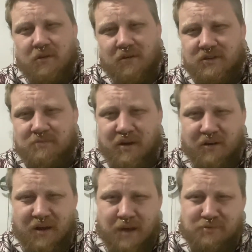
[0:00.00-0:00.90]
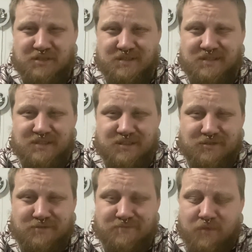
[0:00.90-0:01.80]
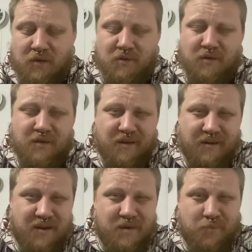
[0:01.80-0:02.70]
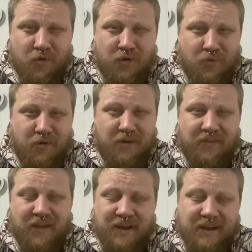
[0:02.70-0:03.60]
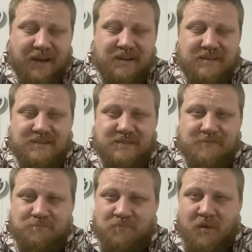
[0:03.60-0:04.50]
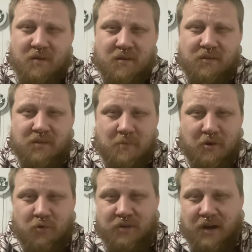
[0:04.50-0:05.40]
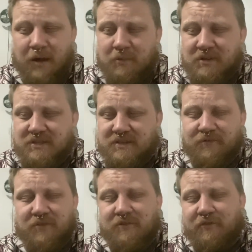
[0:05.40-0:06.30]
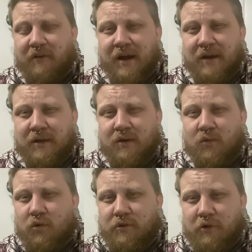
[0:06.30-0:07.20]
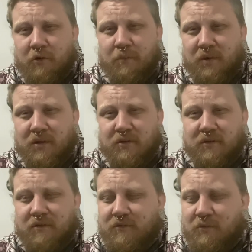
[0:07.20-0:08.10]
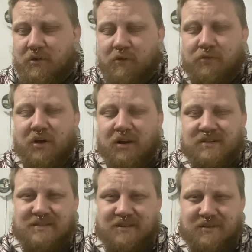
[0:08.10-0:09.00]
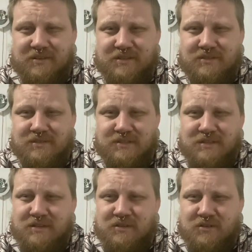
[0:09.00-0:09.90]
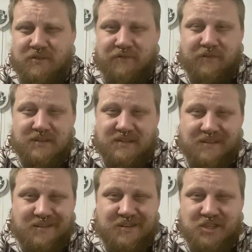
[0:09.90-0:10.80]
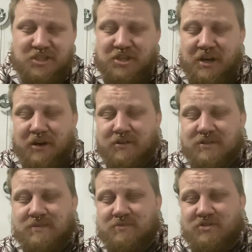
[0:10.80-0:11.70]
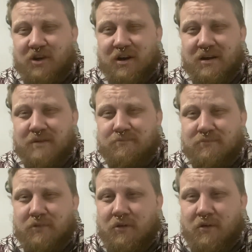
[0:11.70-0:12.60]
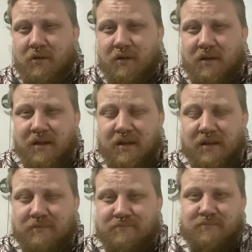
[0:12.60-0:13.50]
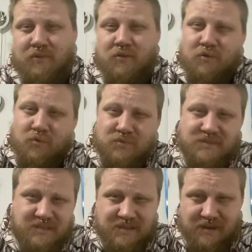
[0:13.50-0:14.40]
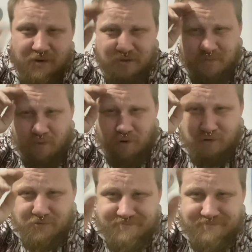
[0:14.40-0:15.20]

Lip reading: there's better options. So 8.1 on that, guys. Let me know in the comments if you've tried it, what your opinions, what your thoughts are. Don't forget to like, share, subscribe, and we'll see y'all tomorrow.